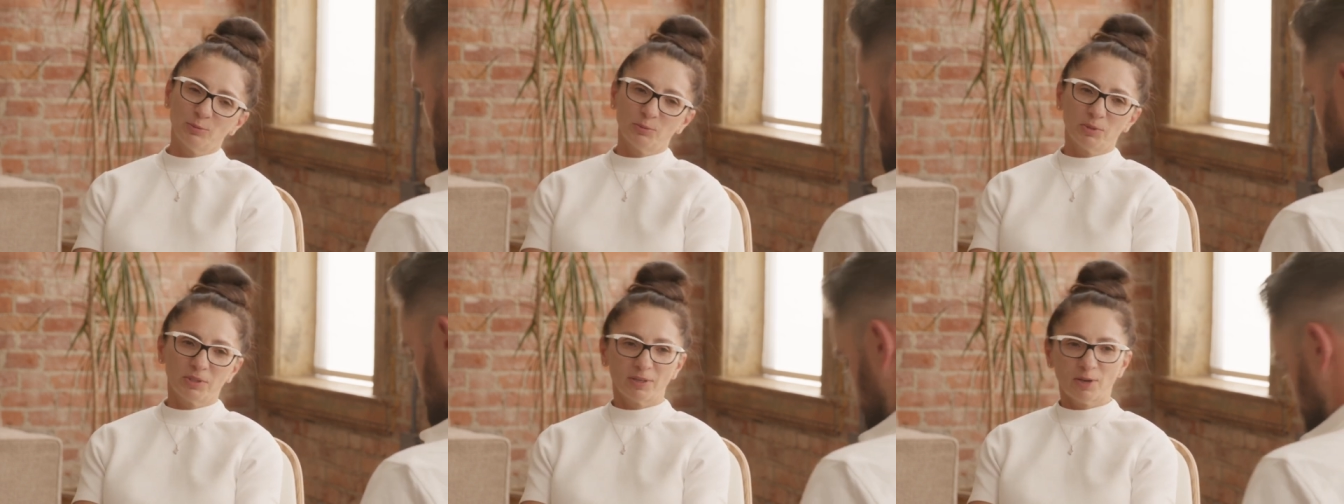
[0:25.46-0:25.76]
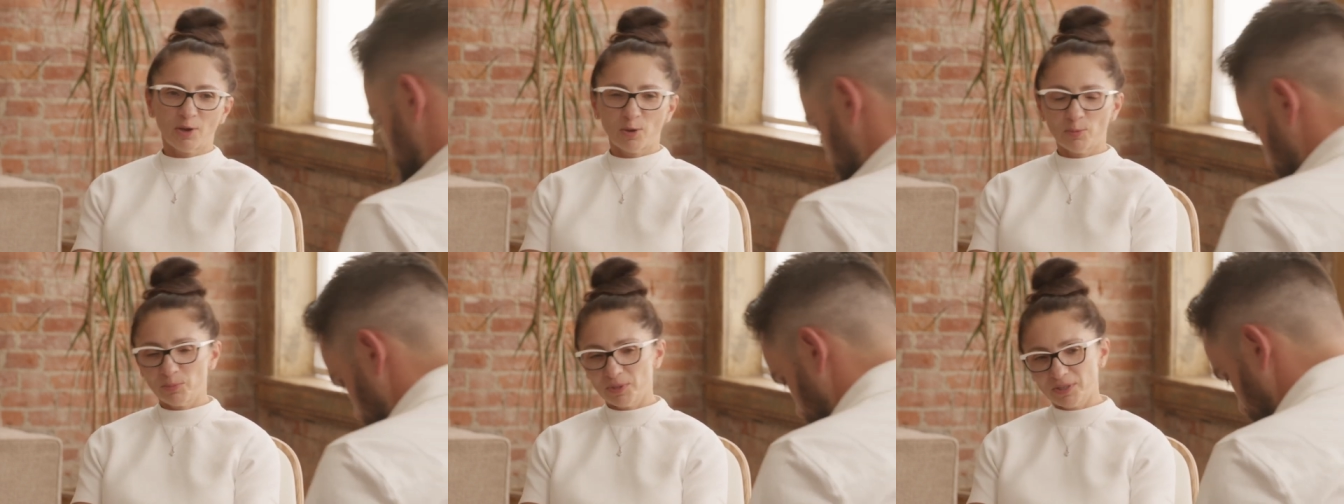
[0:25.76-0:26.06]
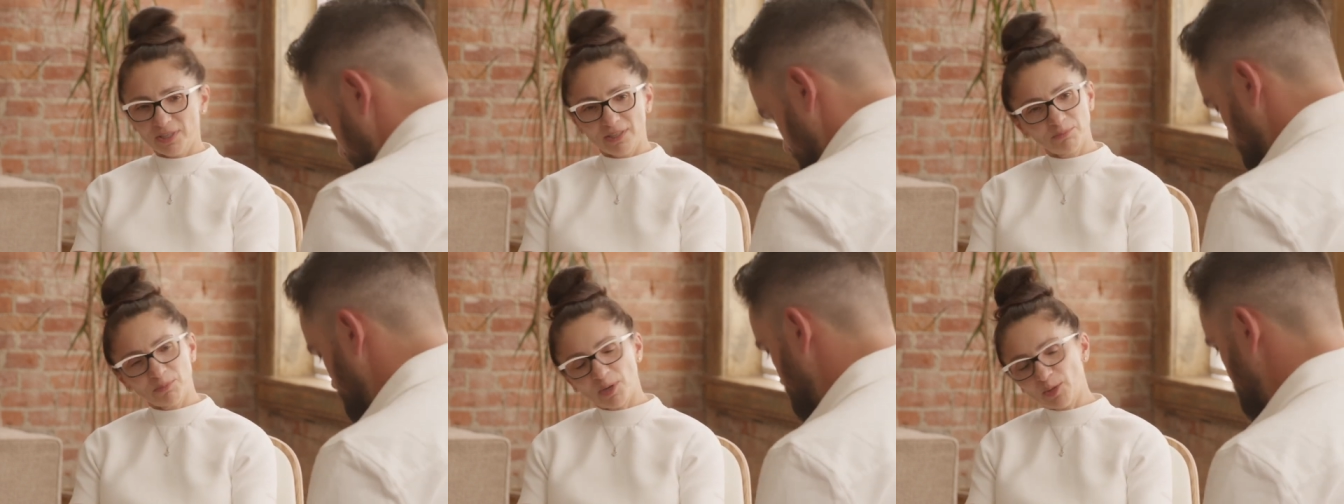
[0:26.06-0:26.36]
no matter how
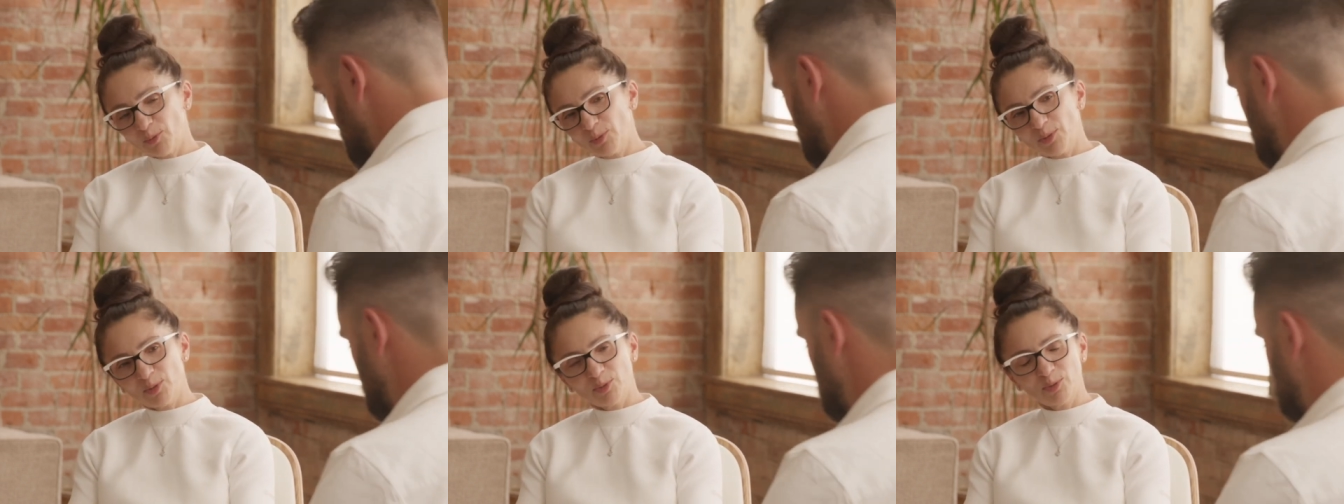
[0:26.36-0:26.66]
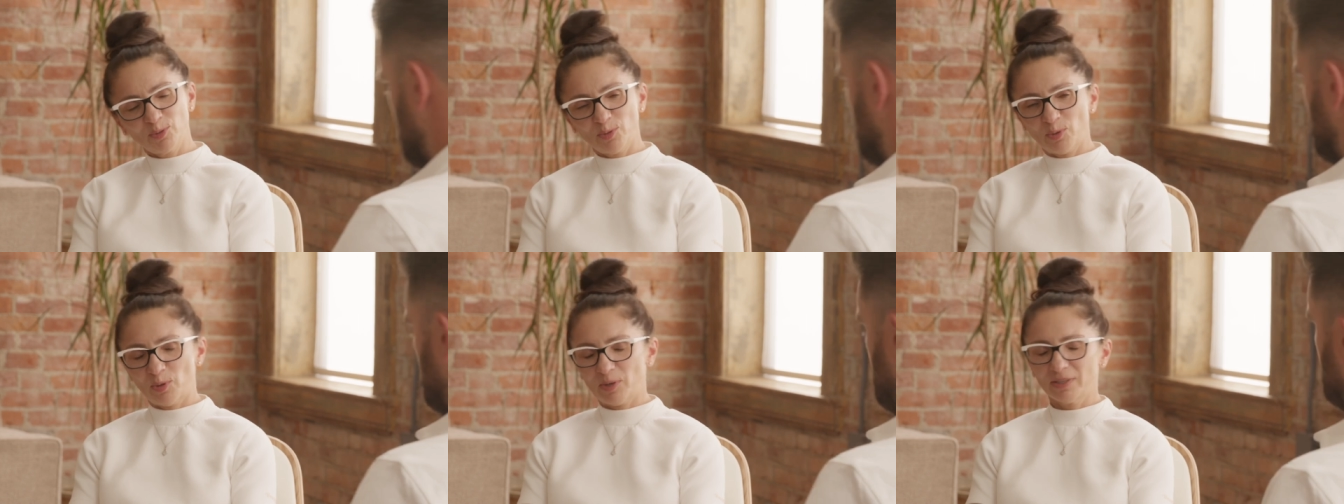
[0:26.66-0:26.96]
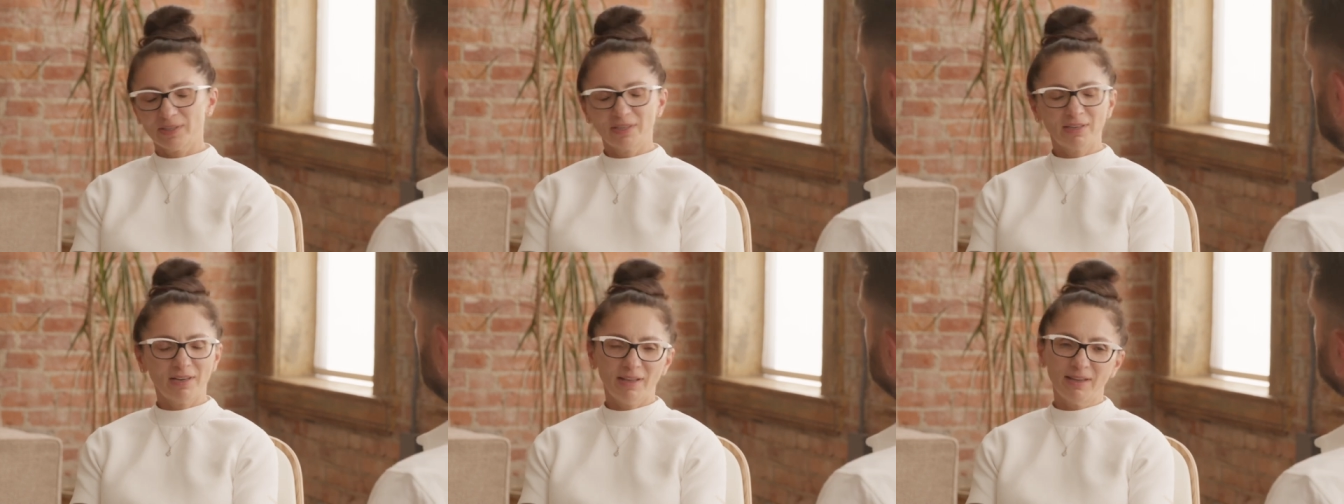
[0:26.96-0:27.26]
many mountains you
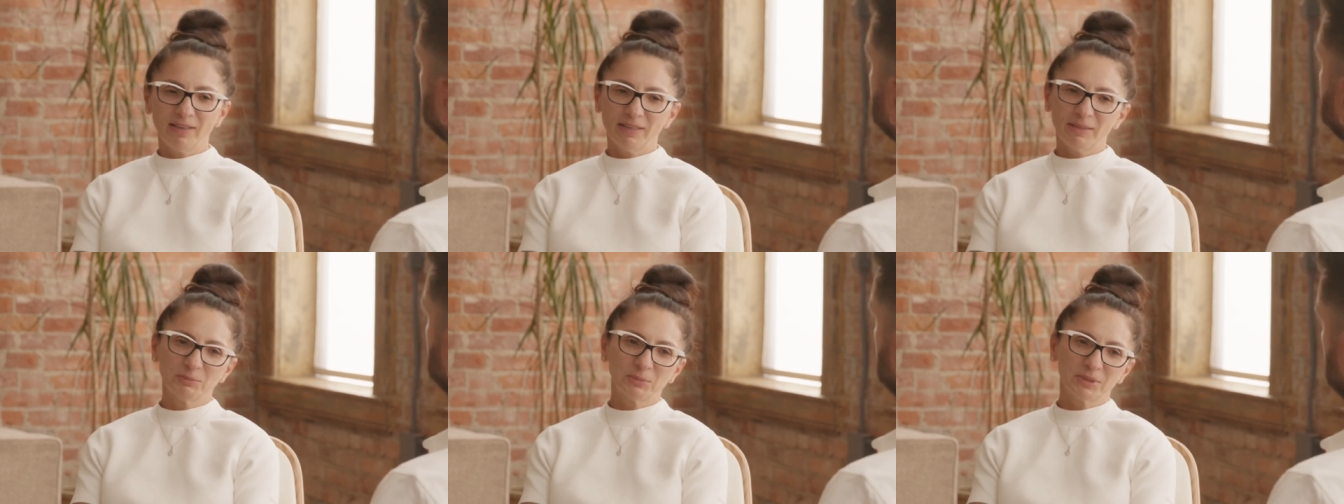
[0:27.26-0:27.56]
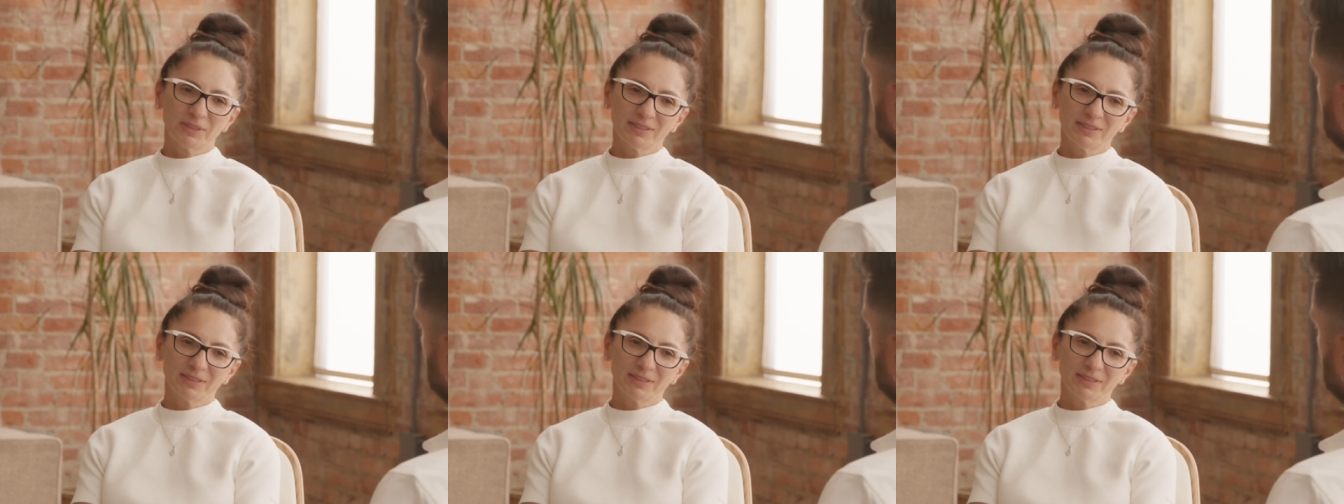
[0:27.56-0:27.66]
want to climb,